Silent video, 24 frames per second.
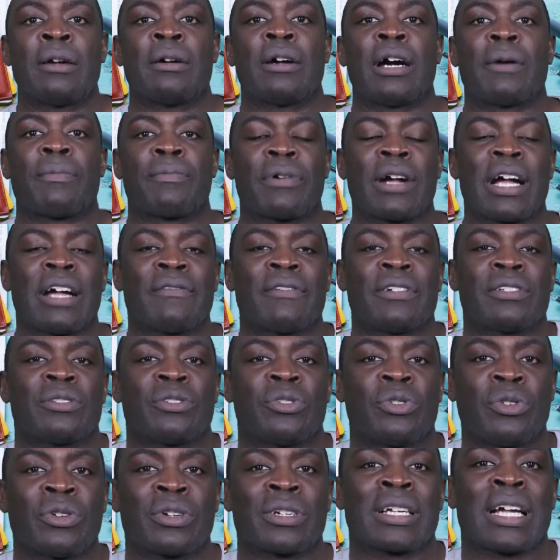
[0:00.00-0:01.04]
A private
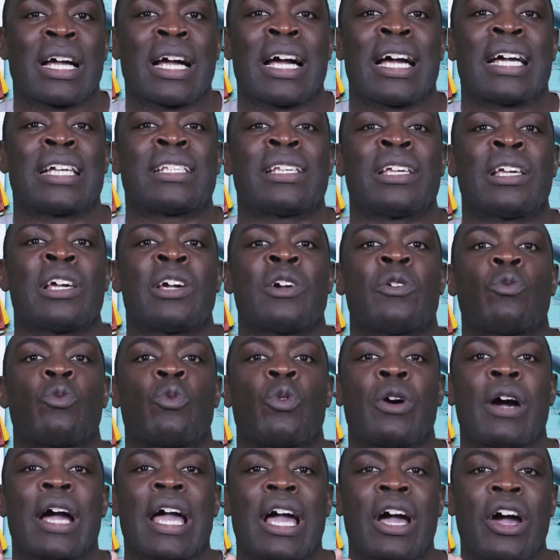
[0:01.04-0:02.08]
tour guide
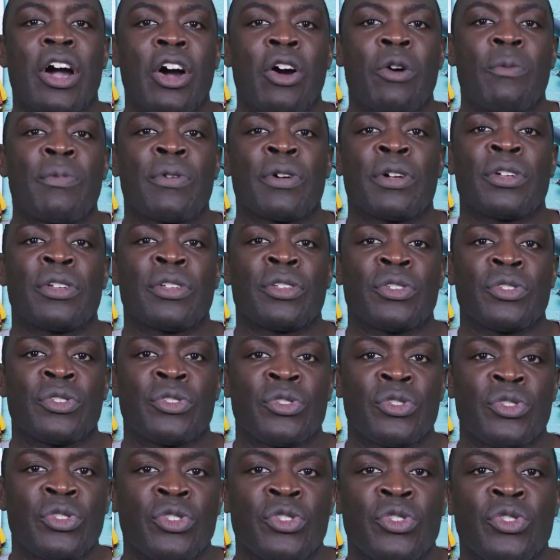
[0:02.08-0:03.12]
will help
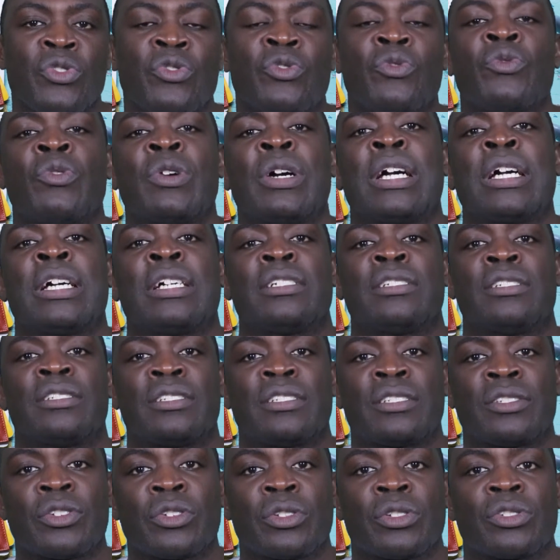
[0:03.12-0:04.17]
you
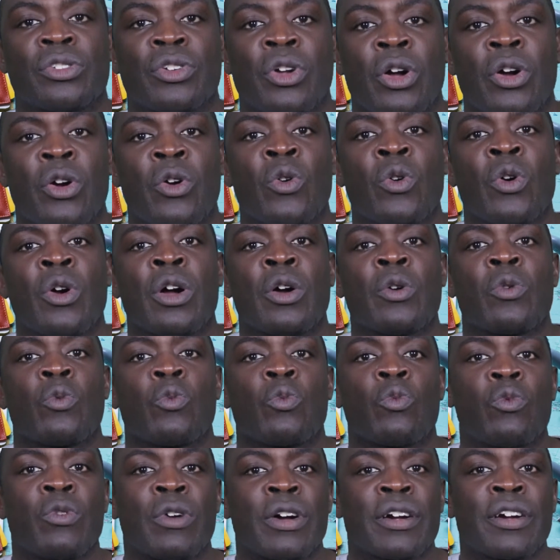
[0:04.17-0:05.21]
show
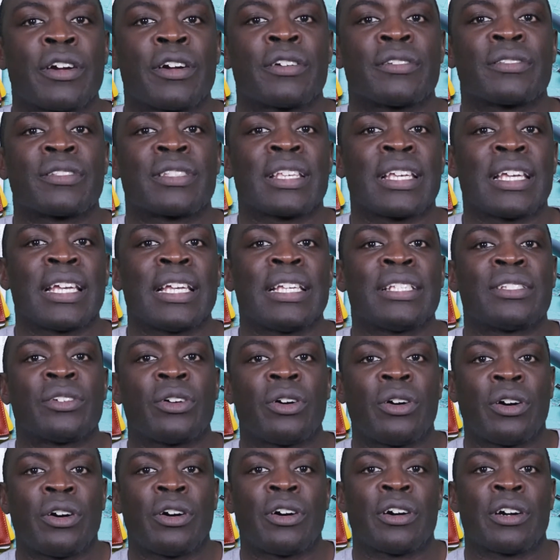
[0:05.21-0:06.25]
where things
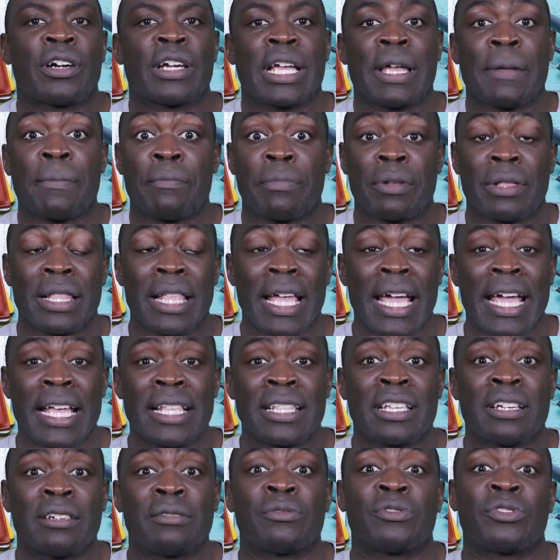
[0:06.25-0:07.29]
are and plan
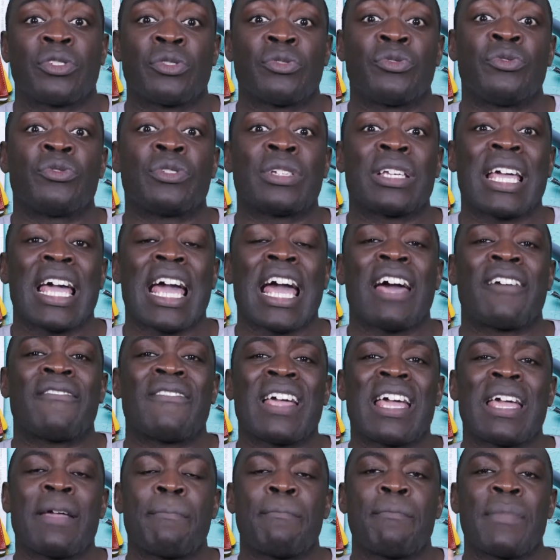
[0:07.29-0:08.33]
them so you can have
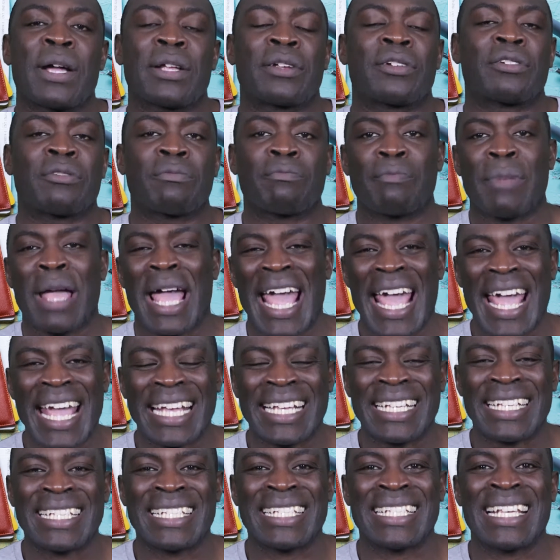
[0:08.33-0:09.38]
a better
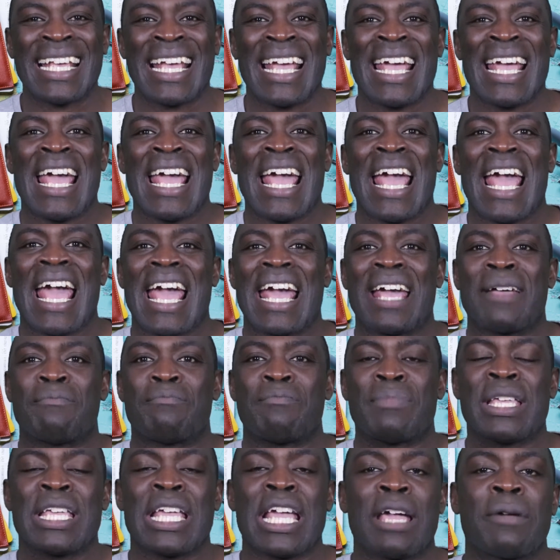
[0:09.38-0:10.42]
pace and
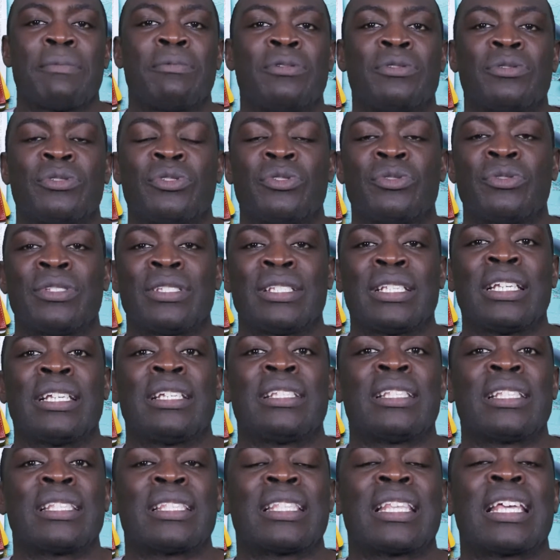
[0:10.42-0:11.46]
be able to see
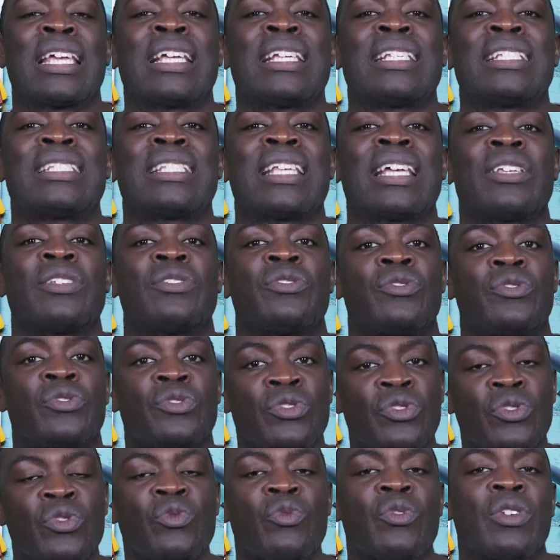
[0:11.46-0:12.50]
the things that
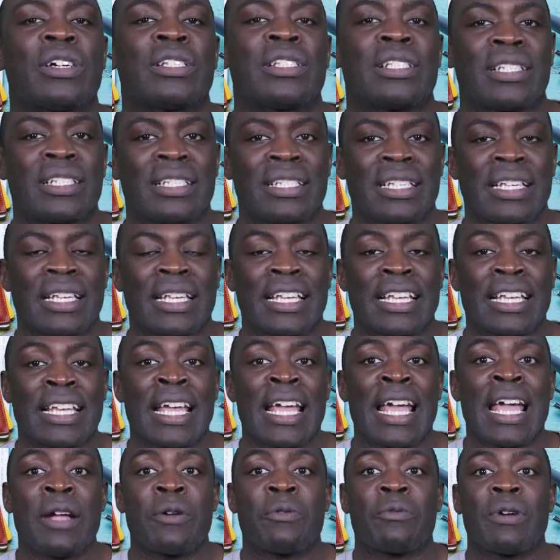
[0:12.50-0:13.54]
you want to see
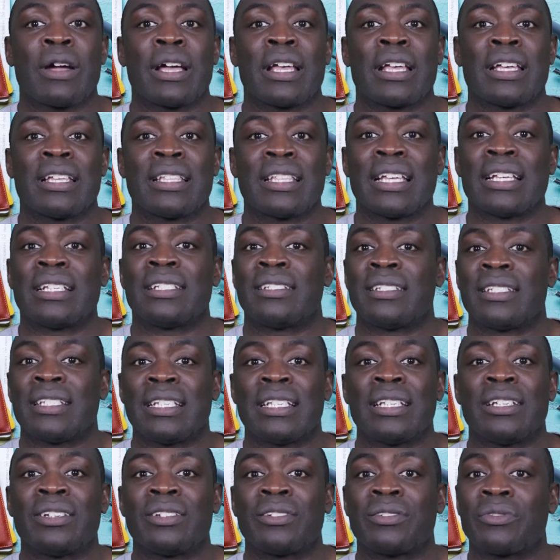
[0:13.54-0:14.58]
rather than
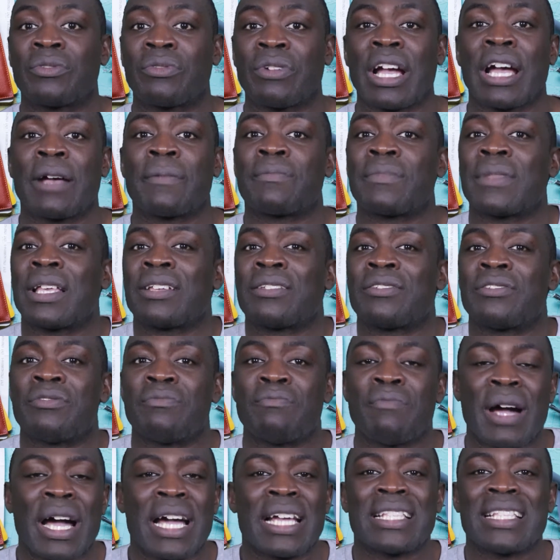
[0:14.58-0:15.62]
see crap that you
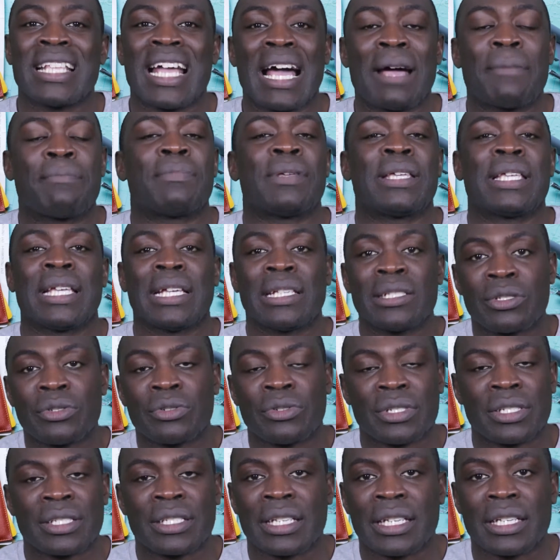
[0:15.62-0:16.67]
might not be
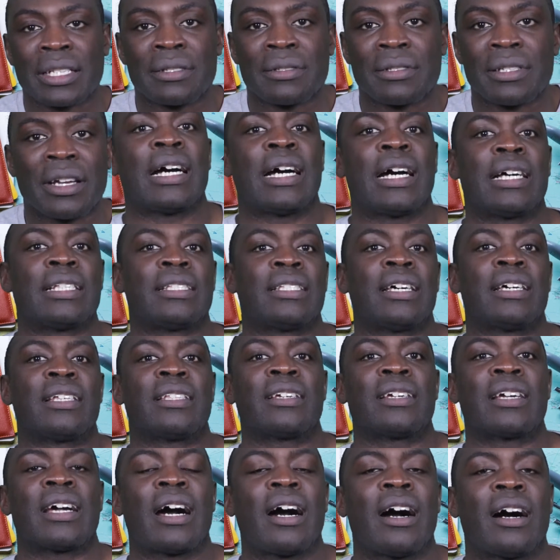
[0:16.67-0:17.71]
interested in.
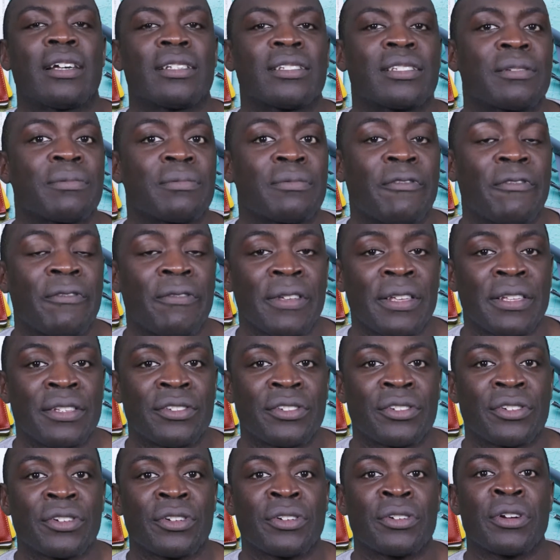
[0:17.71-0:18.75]
Another awesome
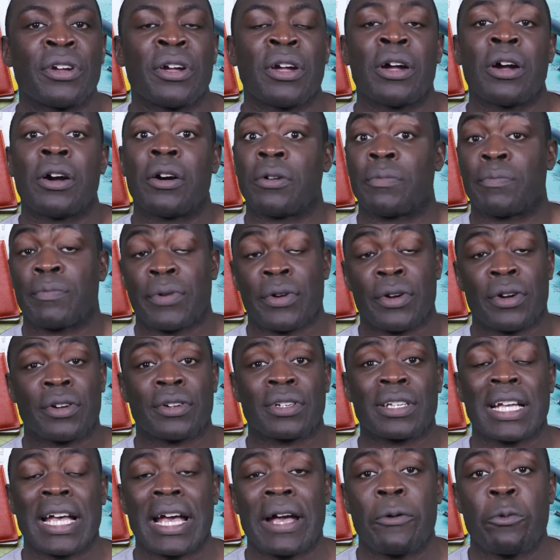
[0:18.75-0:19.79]
feature or
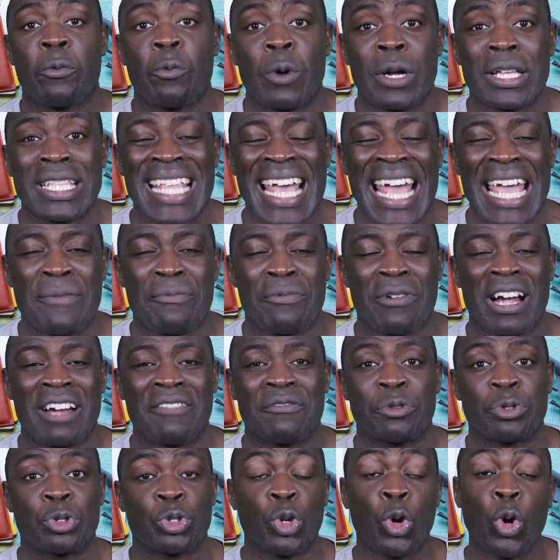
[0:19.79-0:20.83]
perk with a
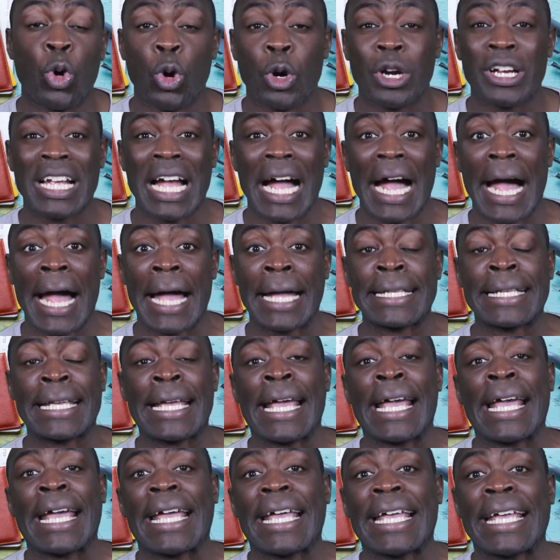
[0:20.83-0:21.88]
private tour guide
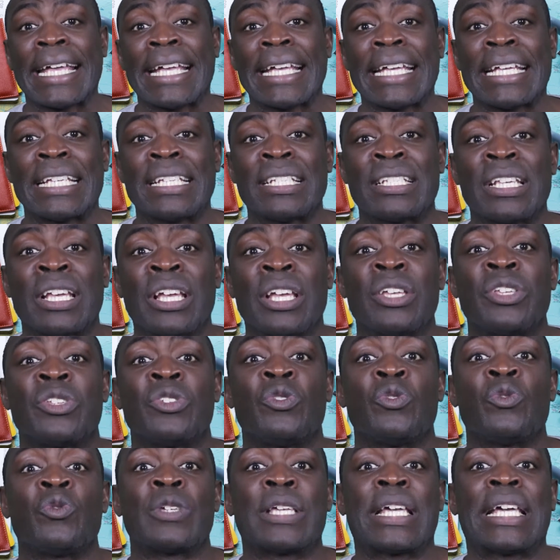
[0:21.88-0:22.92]
is
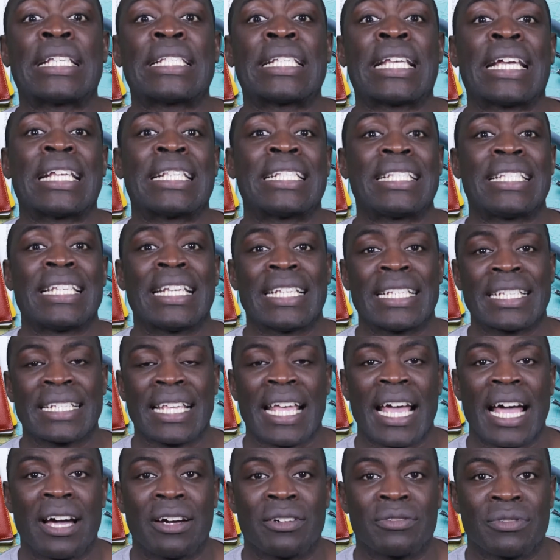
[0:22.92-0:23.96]
you get
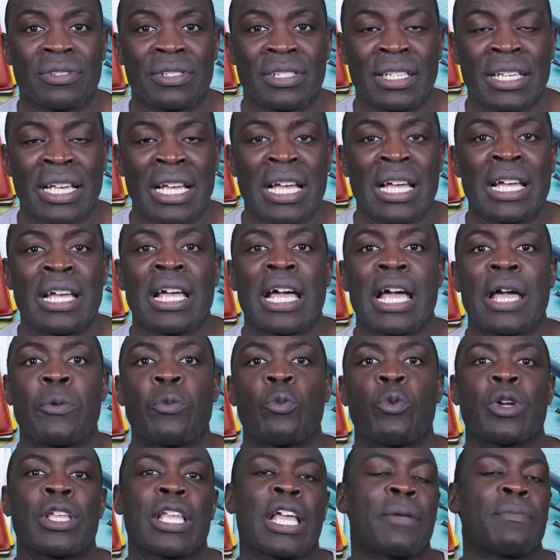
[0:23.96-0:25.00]
discounts. And
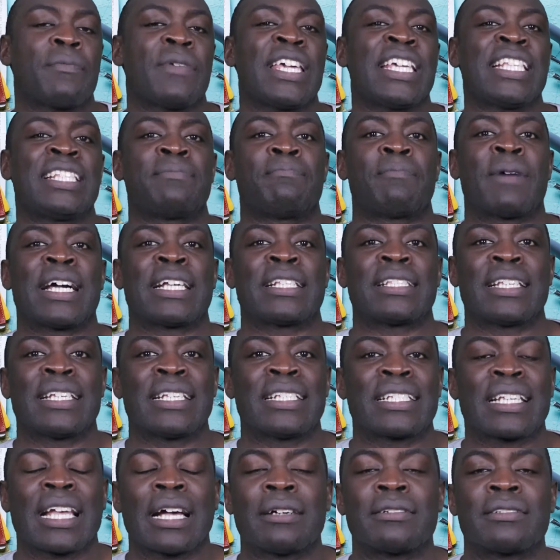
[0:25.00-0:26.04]
what I mean by
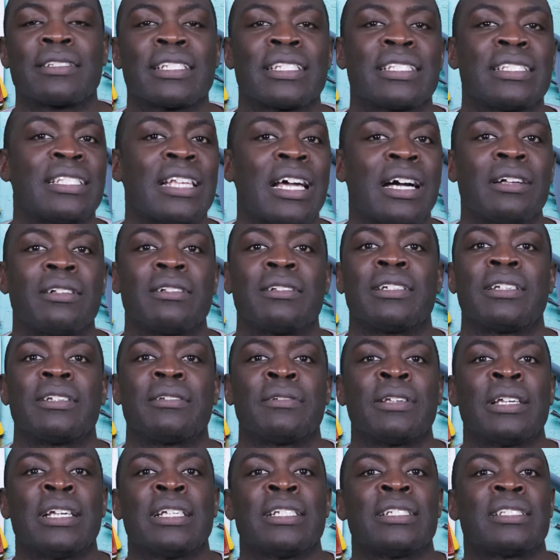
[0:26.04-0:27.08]
discounts is not
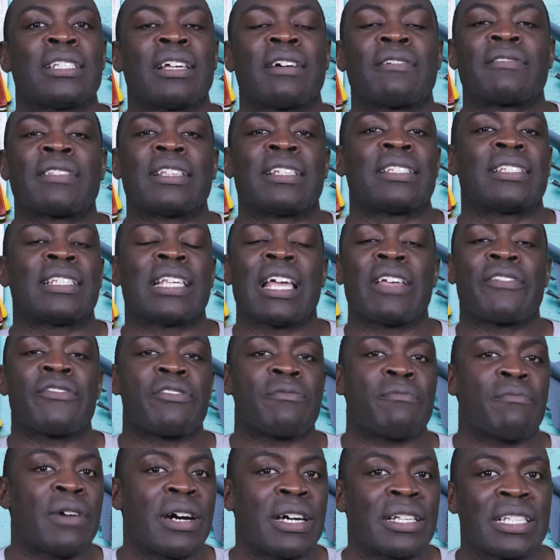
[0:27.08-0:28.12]
only stuff to save you
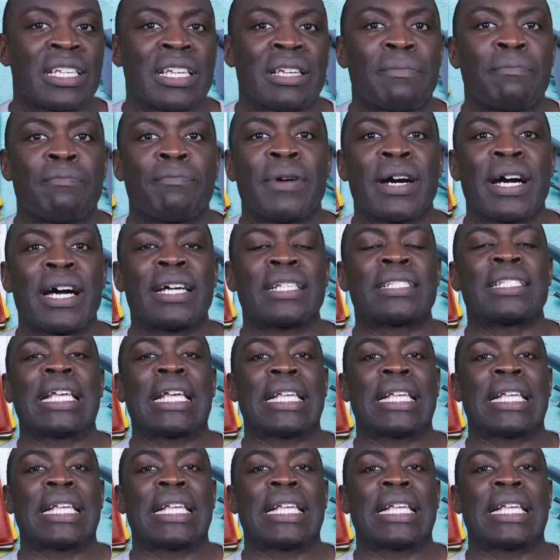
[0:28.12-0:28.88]
money, but